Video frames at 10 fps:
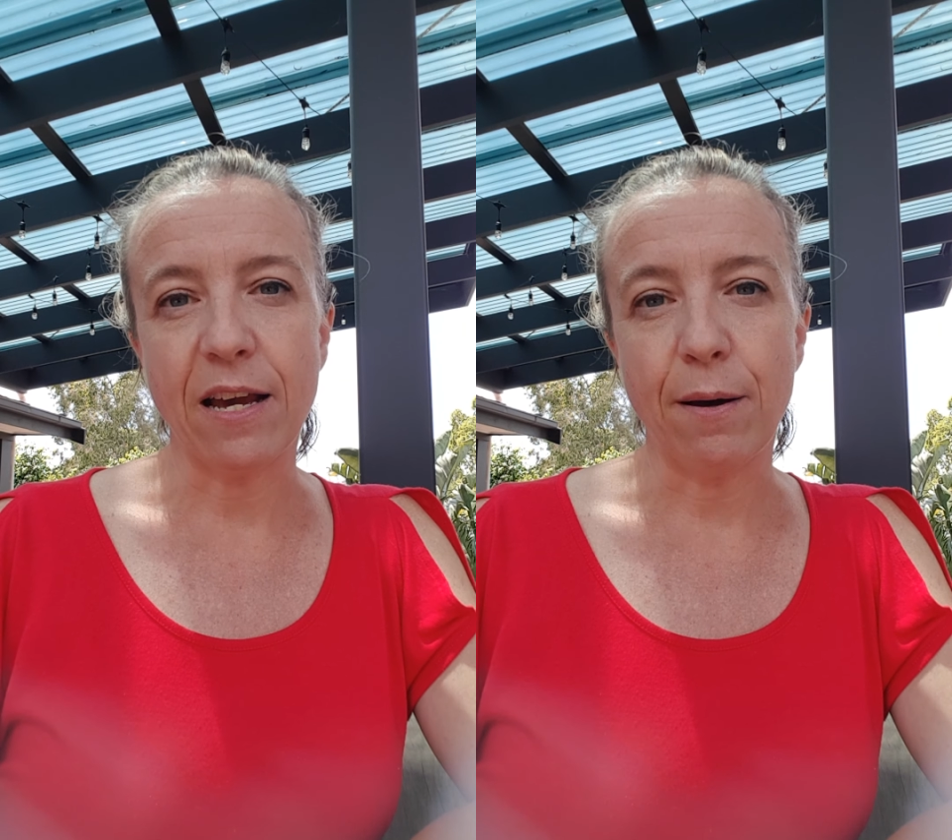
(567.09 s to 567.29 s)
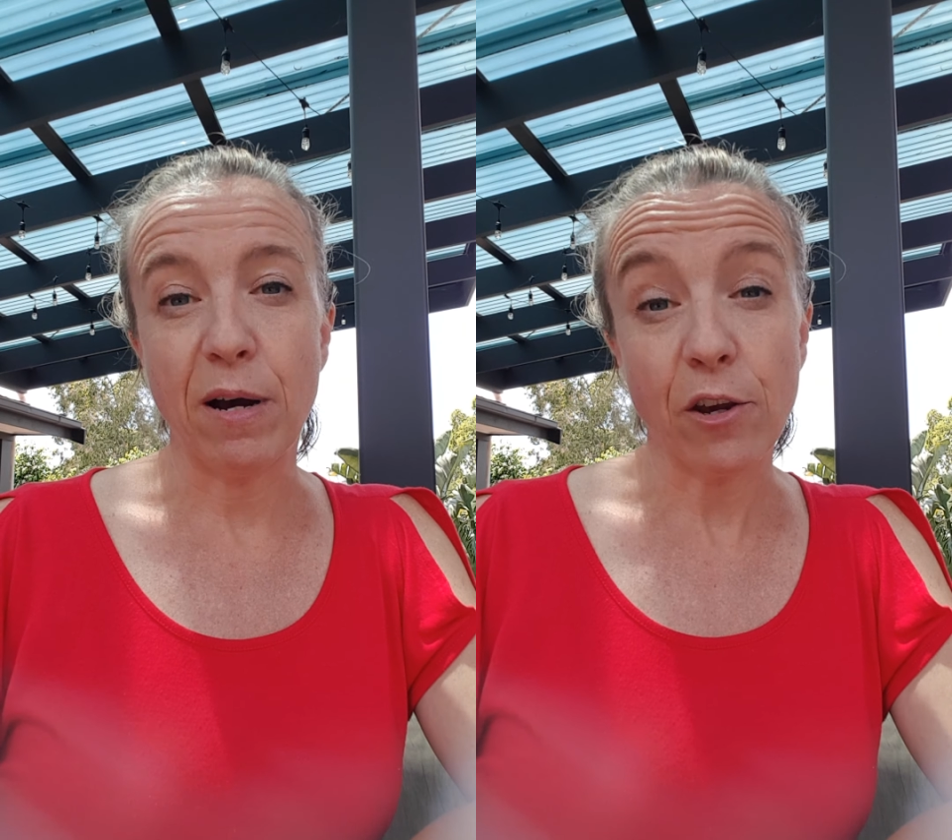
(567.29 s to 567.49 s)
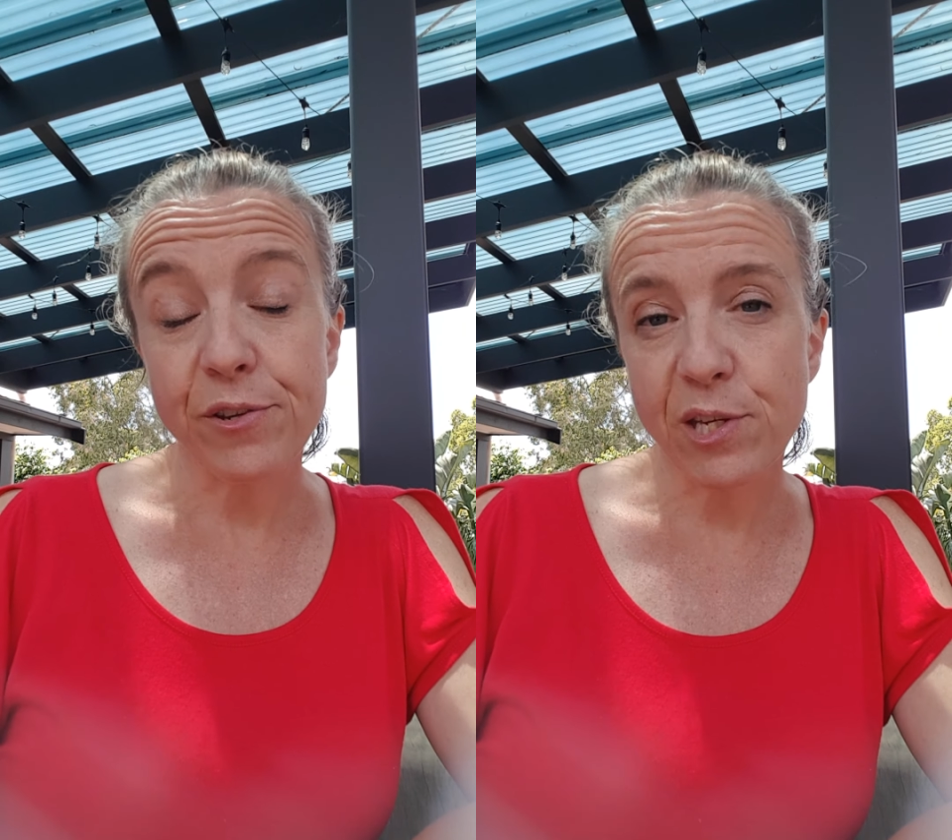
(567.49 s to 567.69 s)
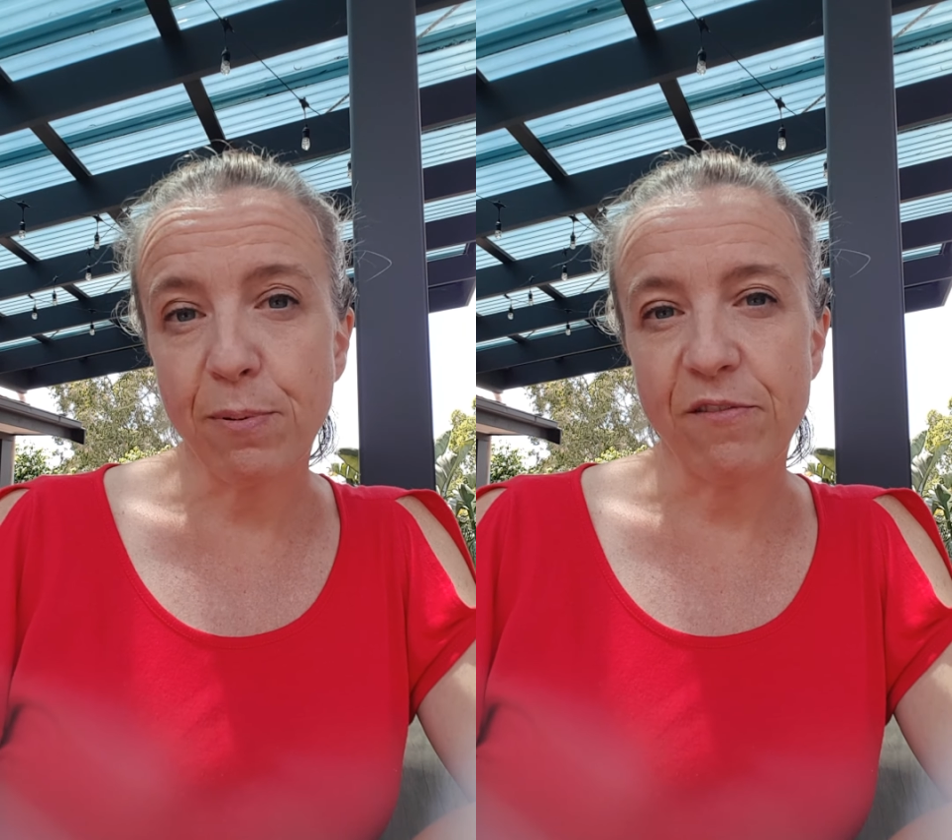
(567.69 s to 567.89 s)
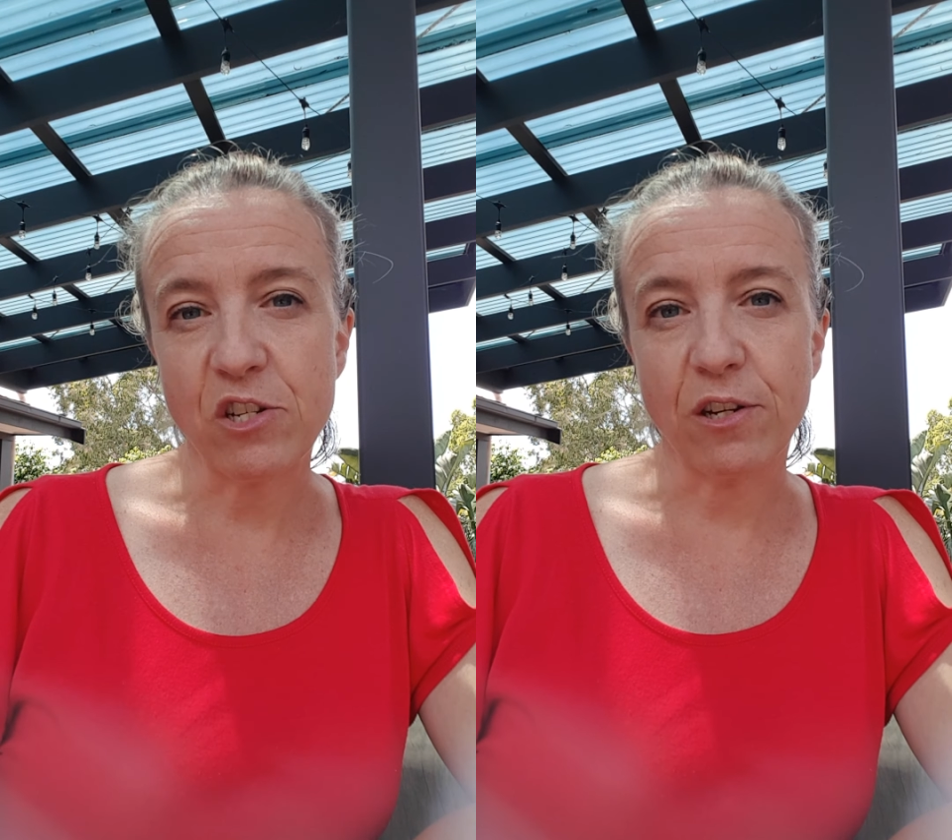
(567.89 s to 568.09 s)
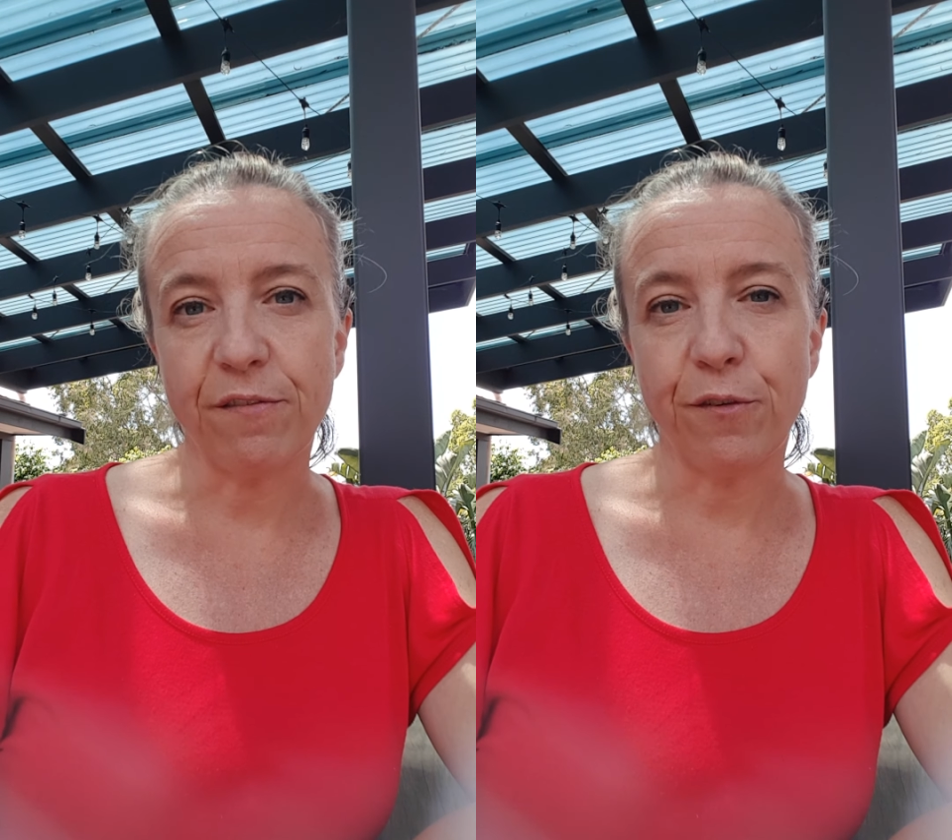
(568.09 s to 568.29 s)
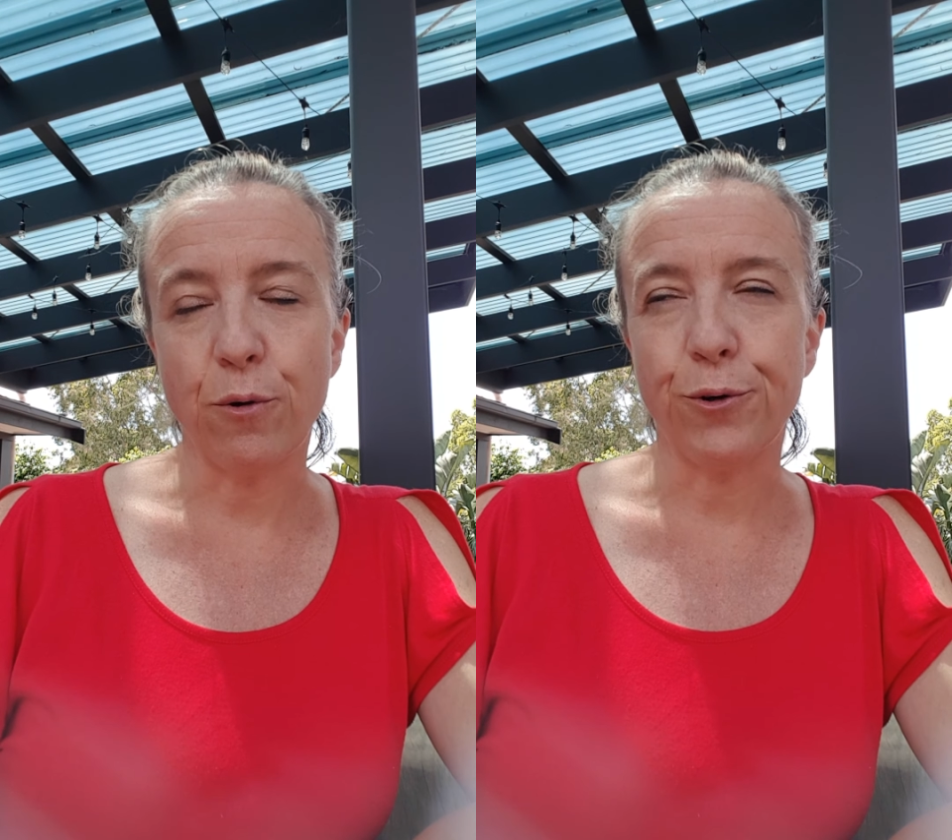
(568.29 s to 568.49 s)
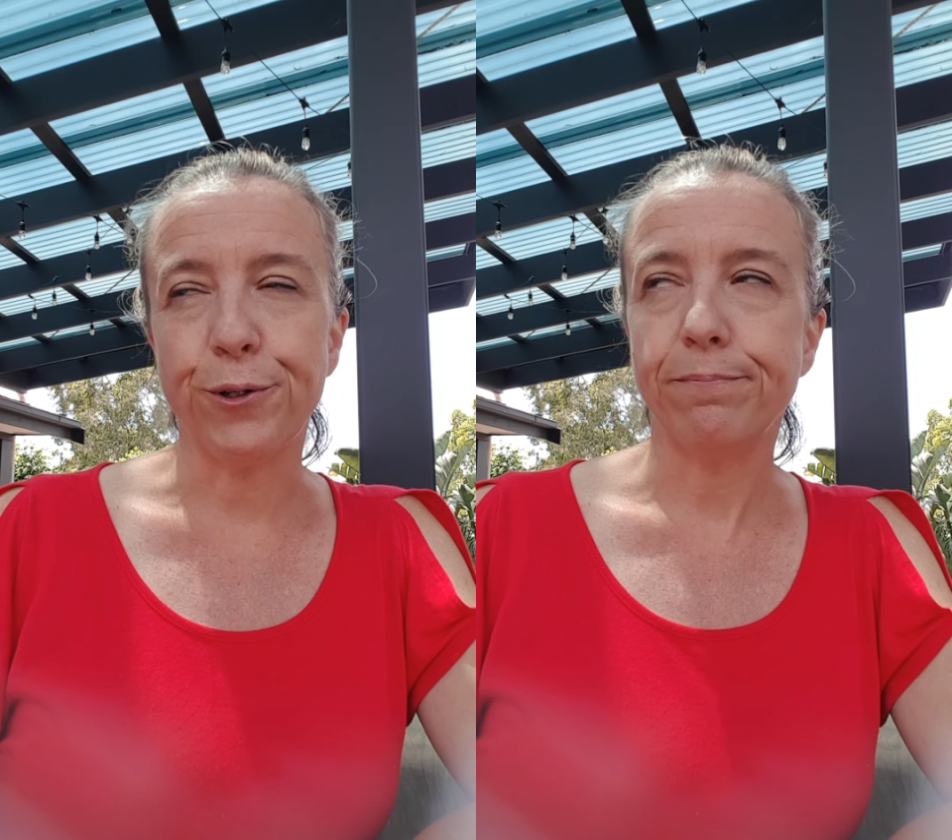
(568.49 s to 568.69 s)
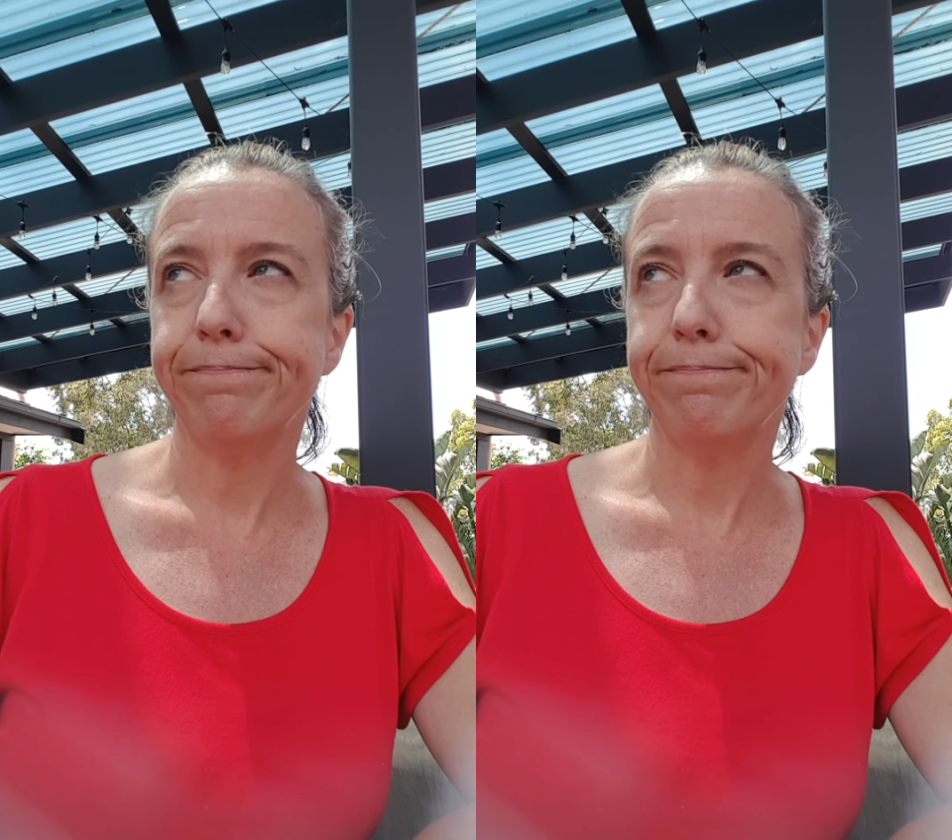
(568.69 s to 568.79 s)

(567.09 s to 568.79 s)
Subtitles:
my own supervision for